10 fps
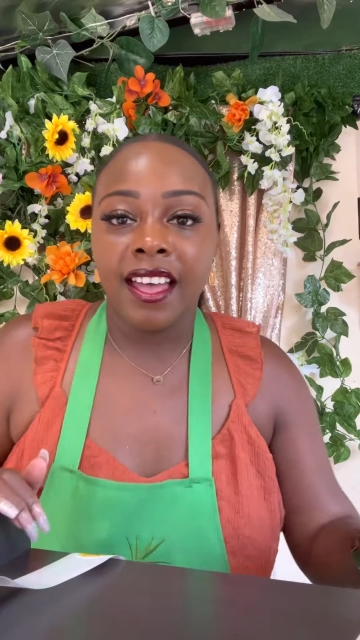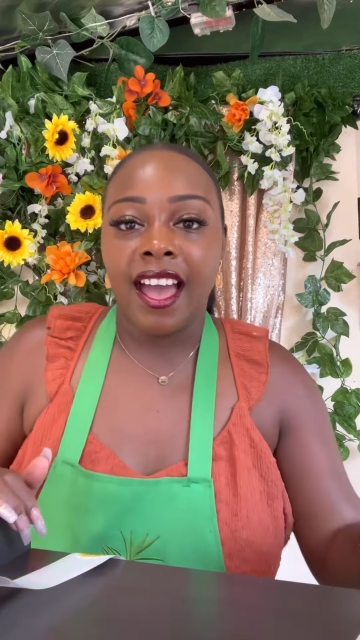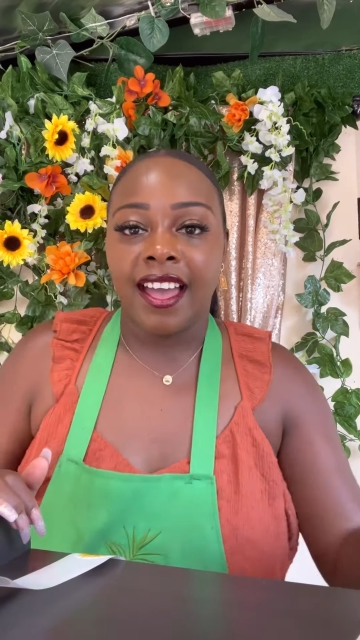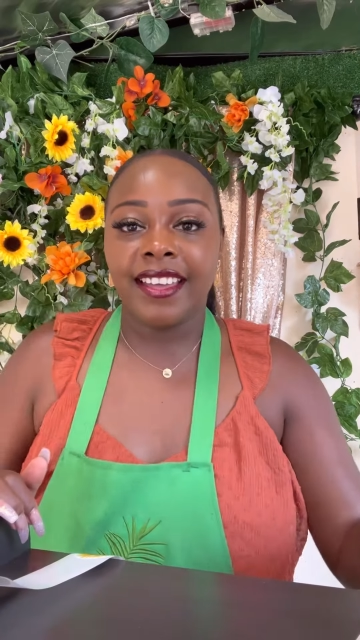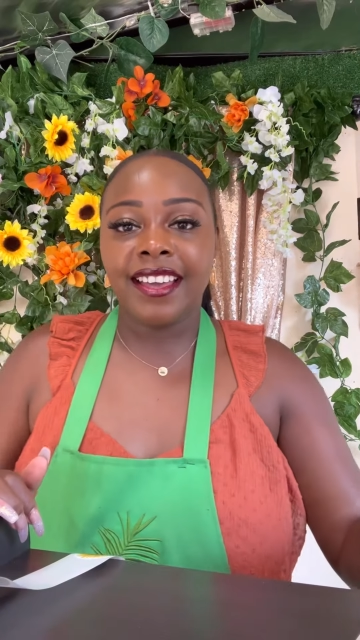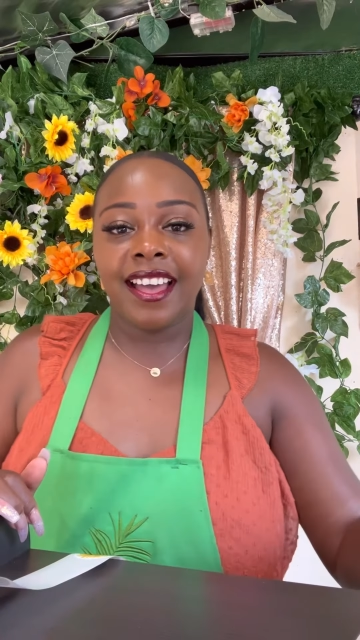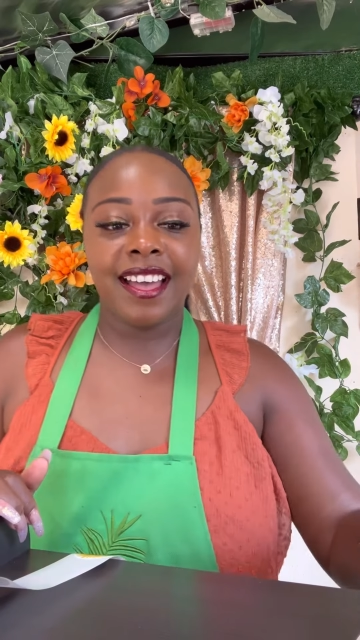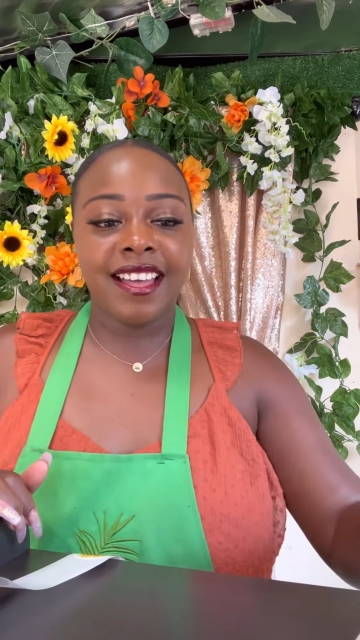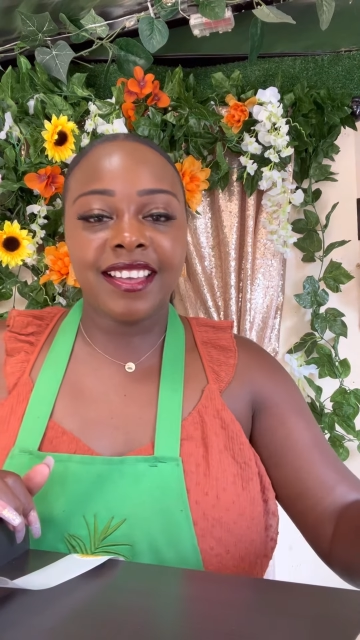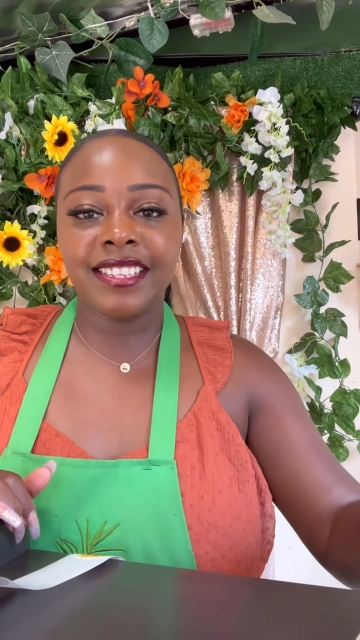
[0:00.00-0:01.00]
Hi
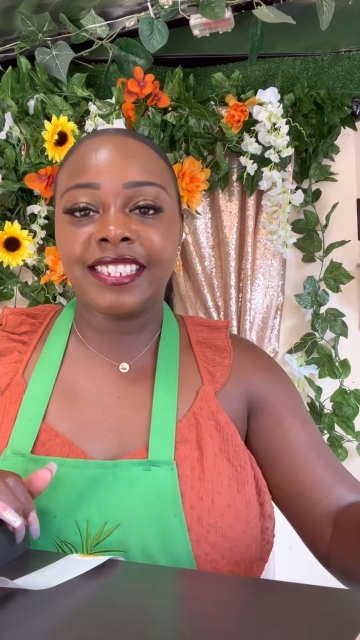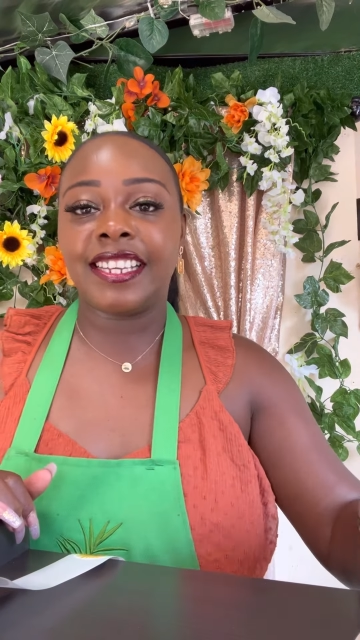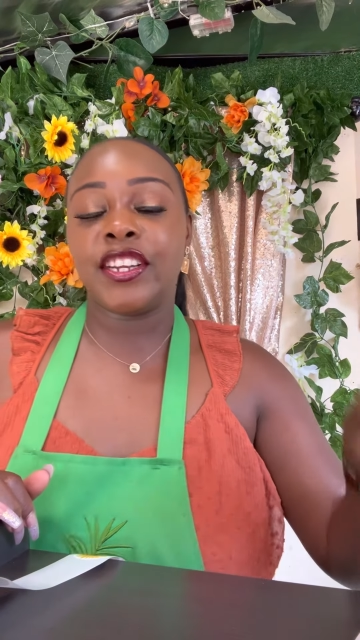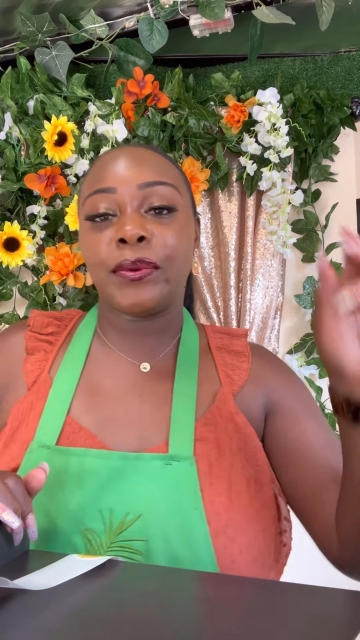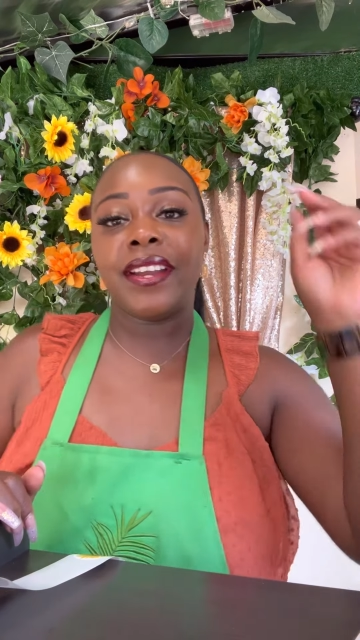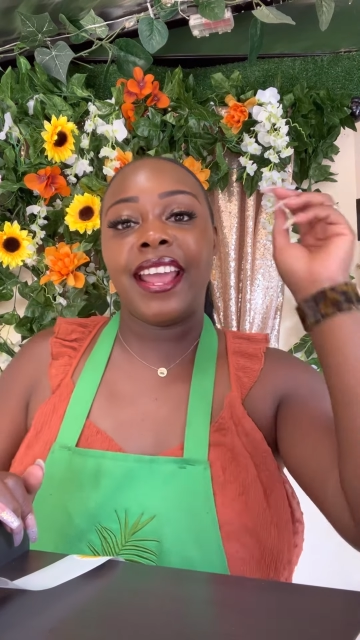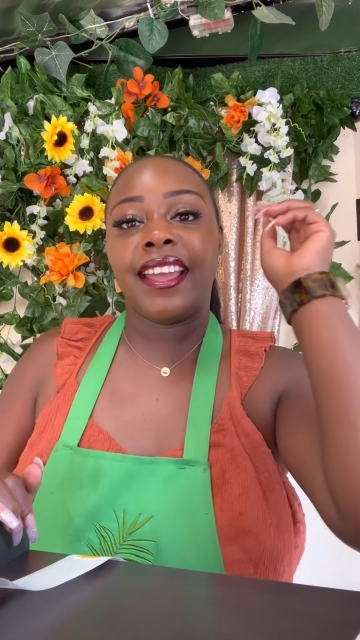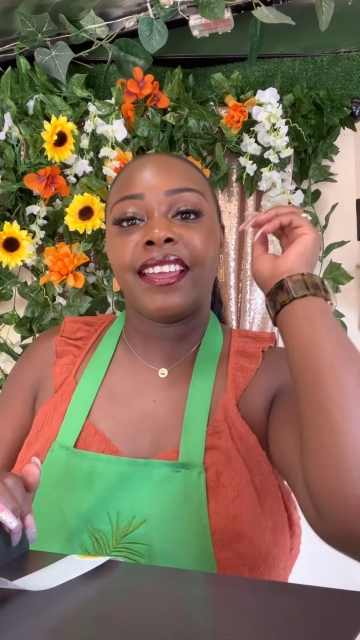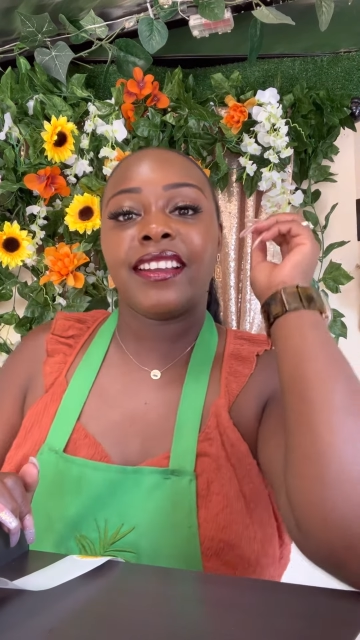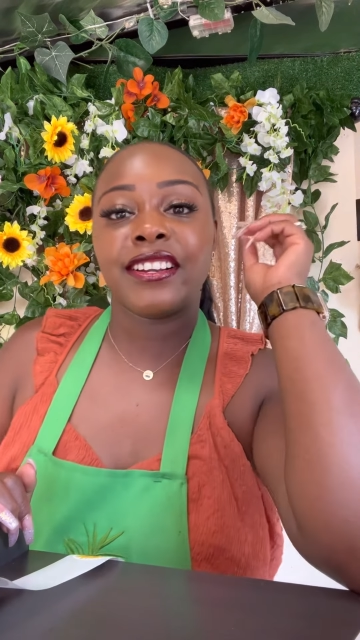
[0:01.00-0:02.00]
guys, Tina
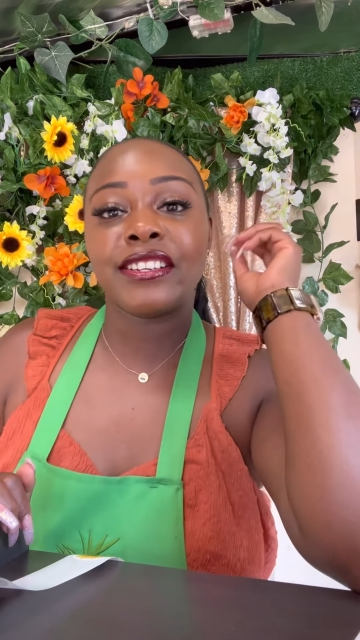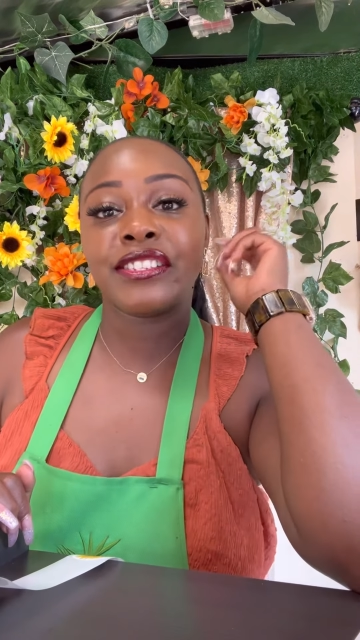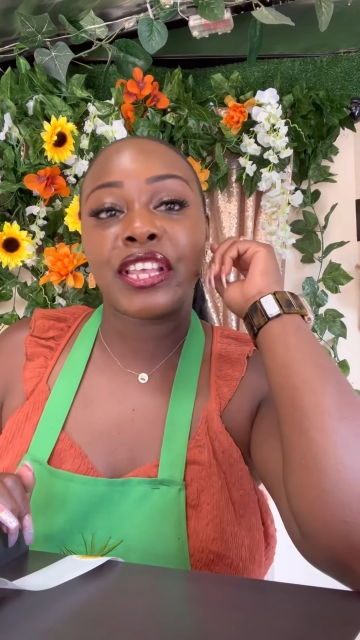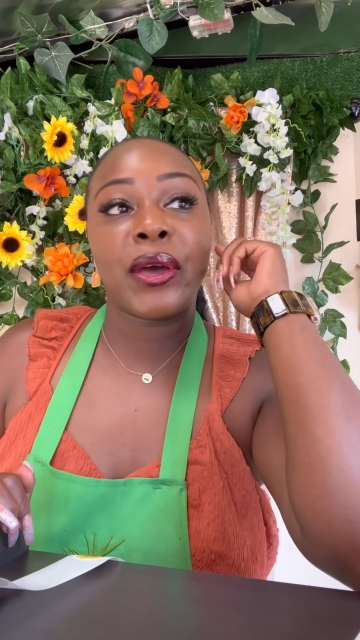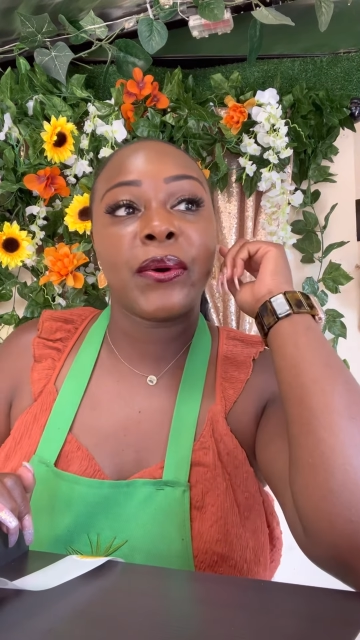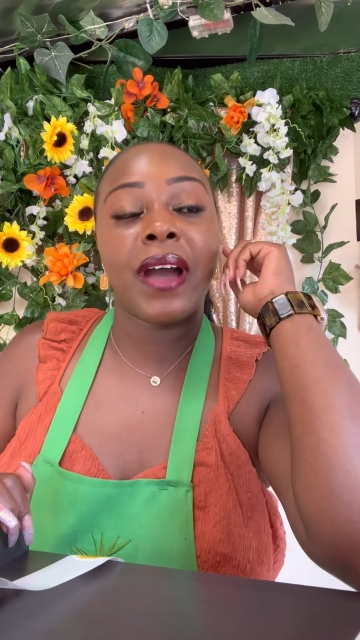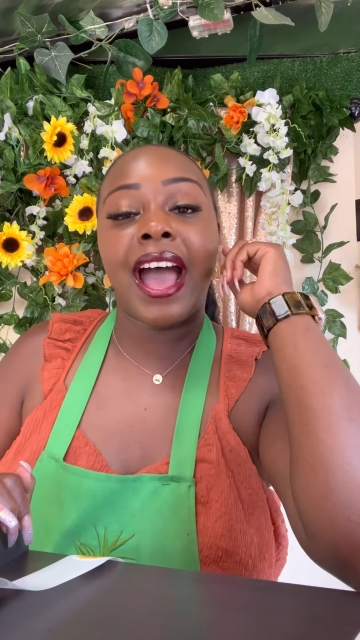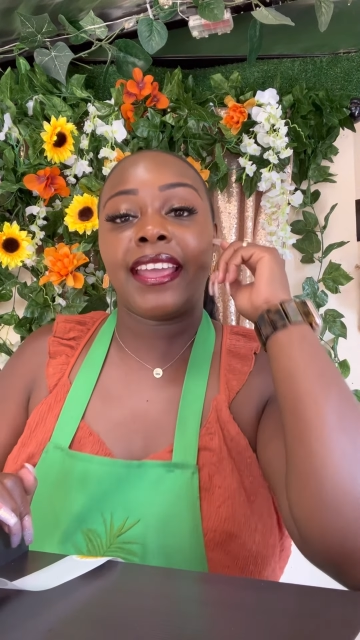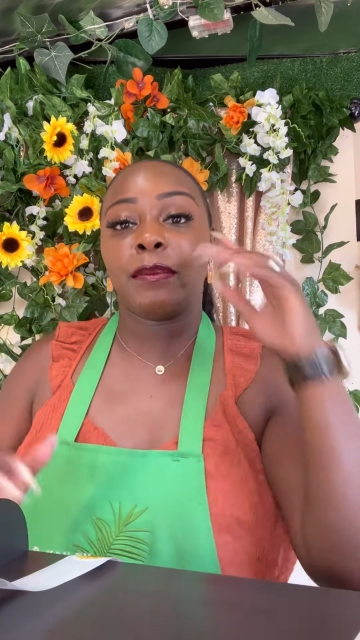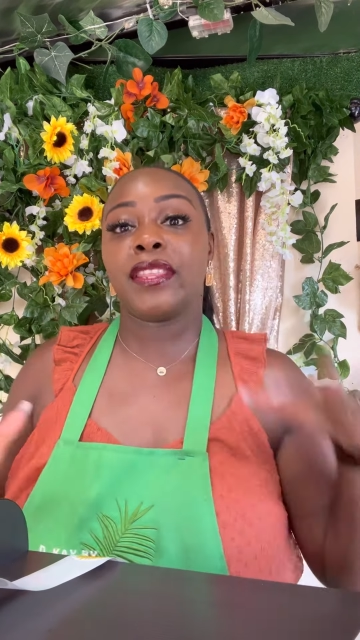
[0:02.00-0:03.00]
Renee here. So
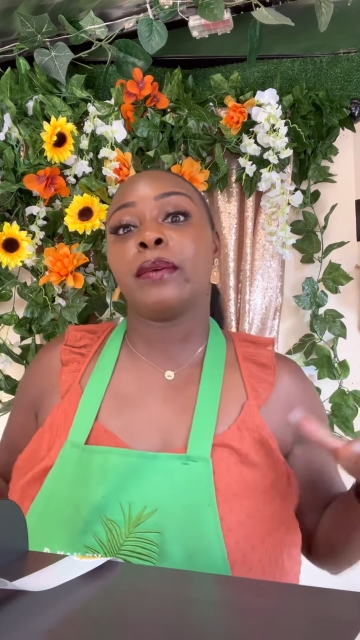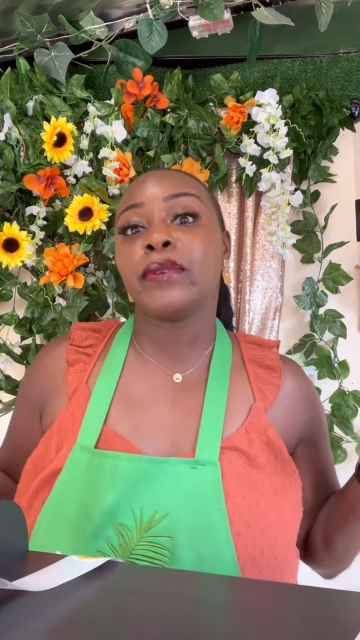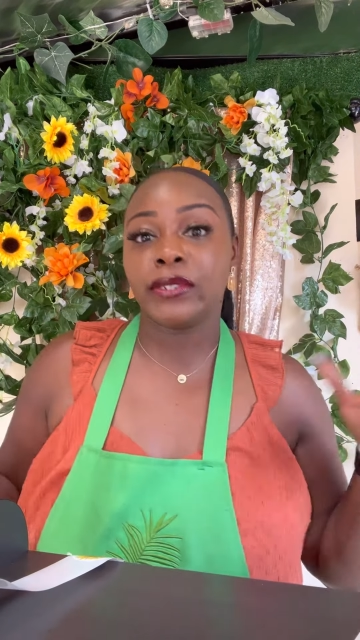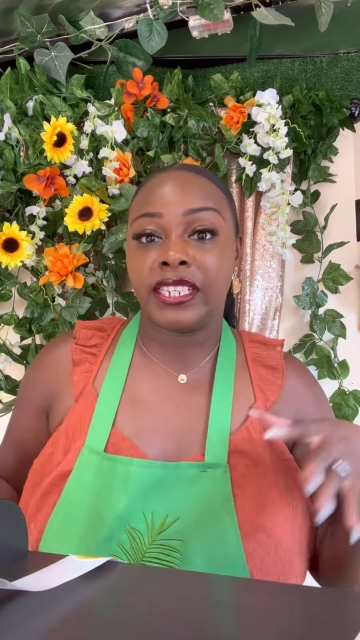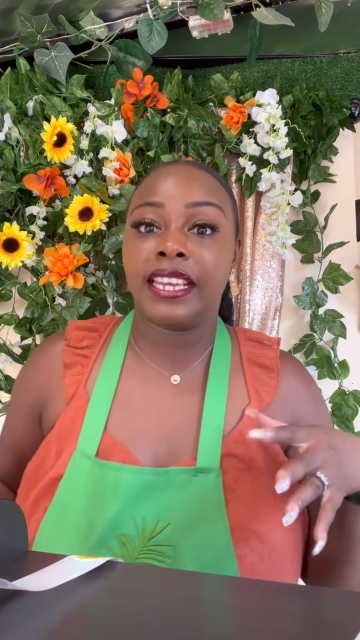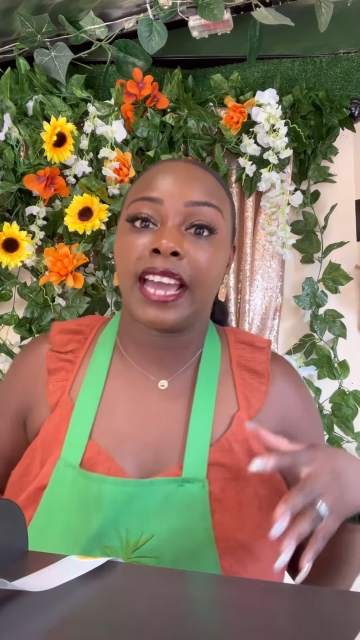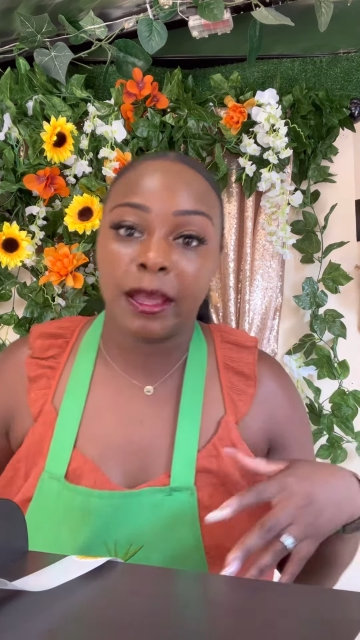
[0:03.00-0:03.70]
I am in the boutique.